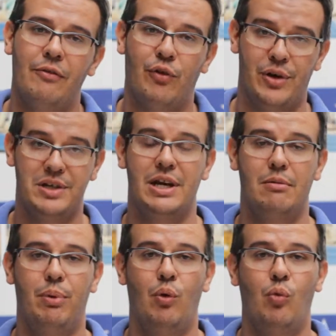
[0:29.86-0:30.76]
For
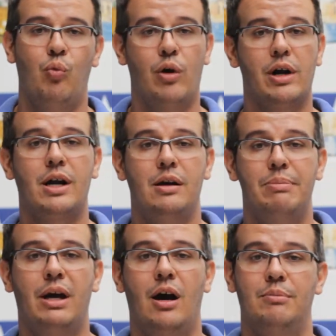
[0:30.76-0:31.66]
example, work
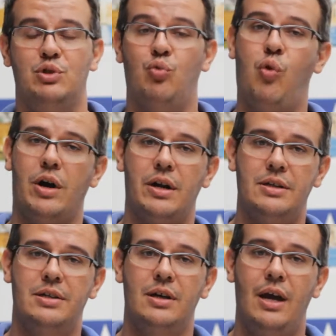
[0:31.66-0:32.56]
becomes
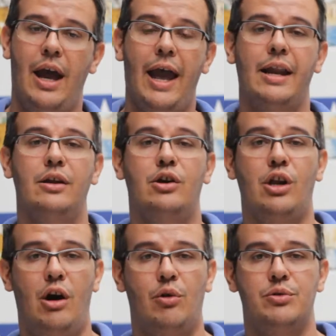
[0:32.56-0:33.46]
worked and
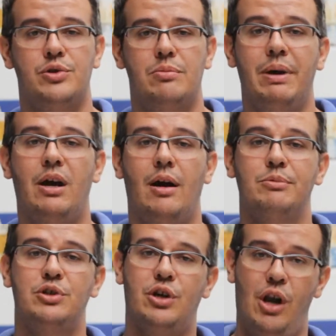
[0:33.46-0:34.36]
close
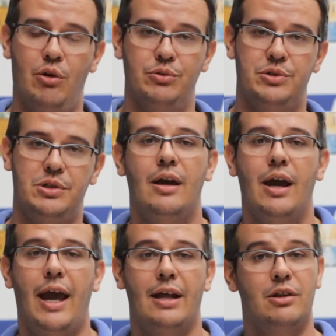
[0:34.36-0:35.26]
becomes closed,
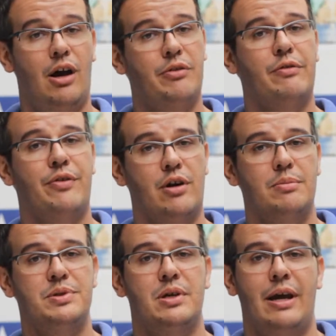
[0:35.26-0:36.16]
and other
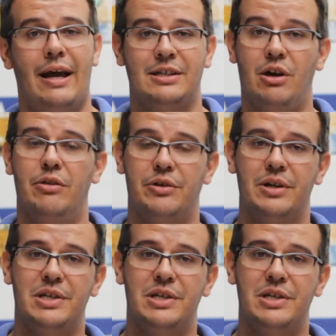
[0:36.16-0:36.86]
verbs as other